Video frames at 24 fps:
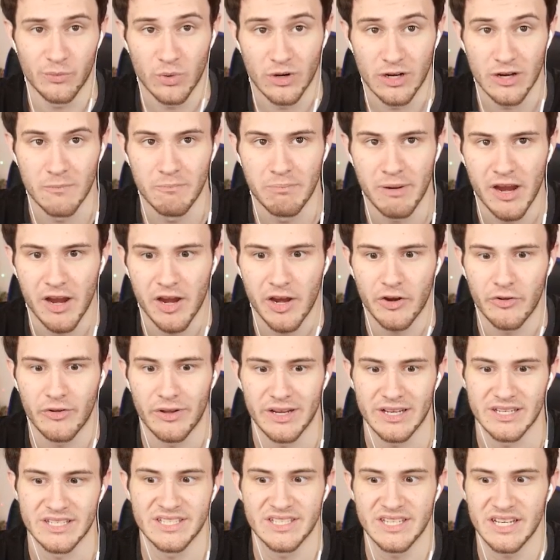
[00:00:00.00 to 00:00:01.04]
we're comparing,
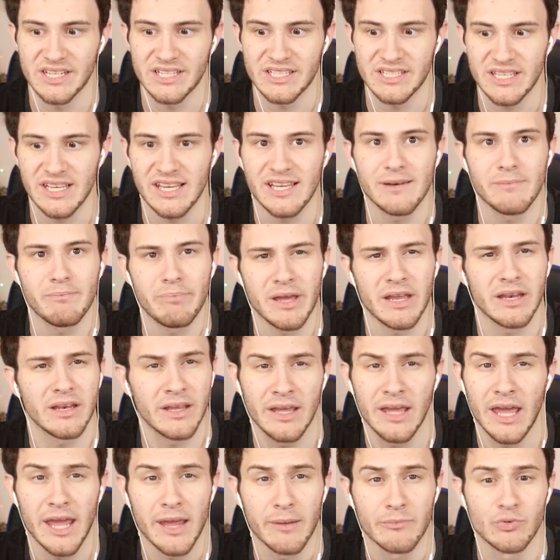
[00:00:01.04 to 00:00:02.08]
like, a 16-bit
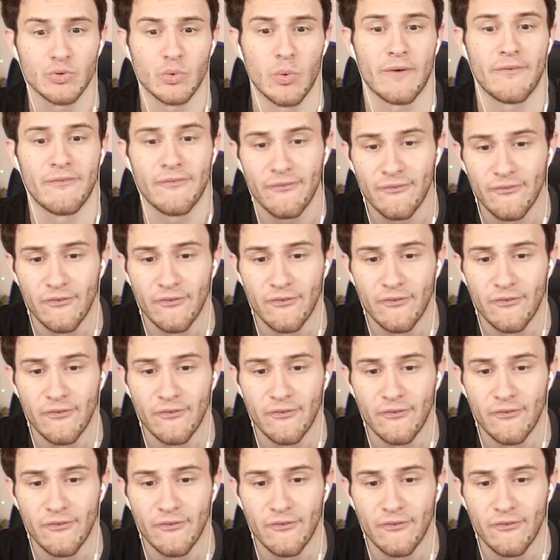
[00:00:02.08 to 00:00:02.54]
game to a